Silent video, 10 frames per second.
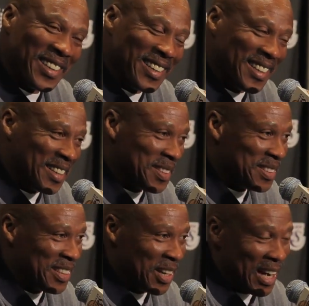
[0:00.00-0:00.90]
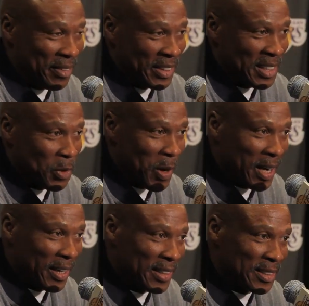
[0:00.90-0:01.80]
Uh, you know, obviously
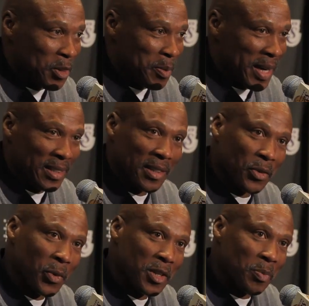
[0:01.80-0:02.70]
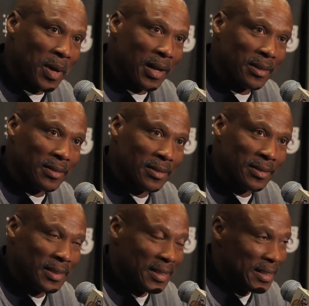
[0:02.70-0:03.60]
Ryan has to go back to the three spot.
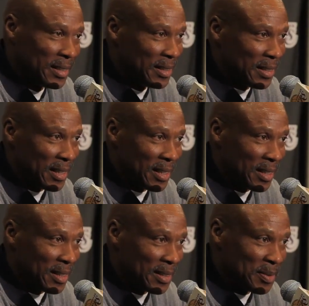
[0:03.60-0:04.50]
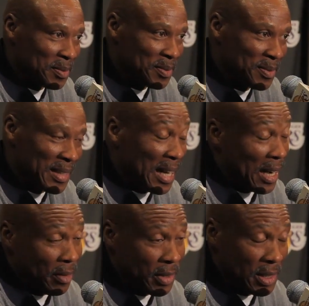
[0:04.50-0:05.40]
Um, not
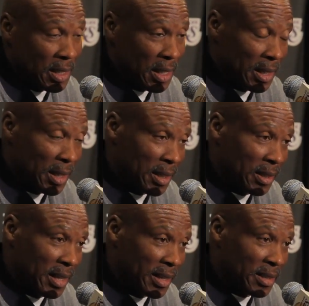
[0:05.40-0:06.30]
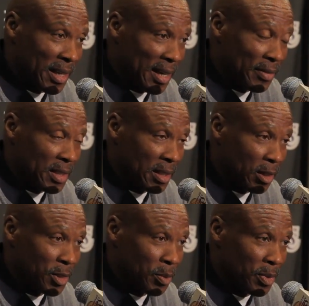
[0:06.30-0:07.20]
obviously, I, I, I, can't say obviously,
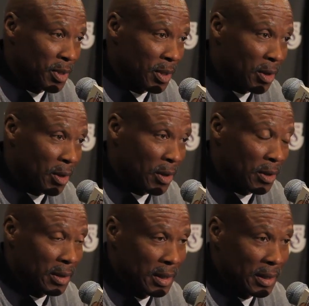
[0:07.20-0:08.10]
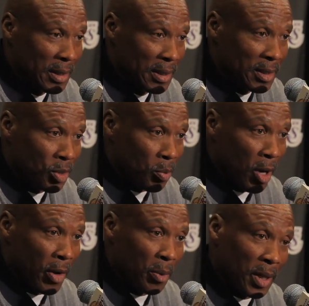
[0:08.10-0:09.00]
Archer, you know, or
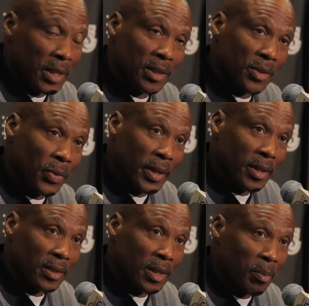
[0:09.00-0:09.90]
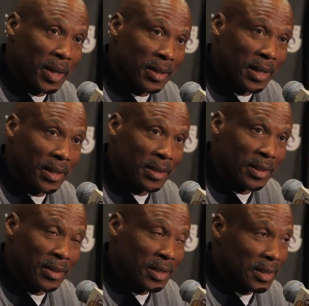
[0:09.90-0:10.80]
Jabari plays the three or something like that. You
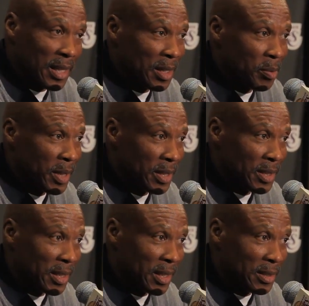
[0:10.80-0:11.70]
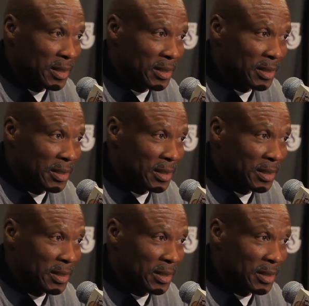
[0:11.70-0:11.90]
know, it just kind of depends, I guess.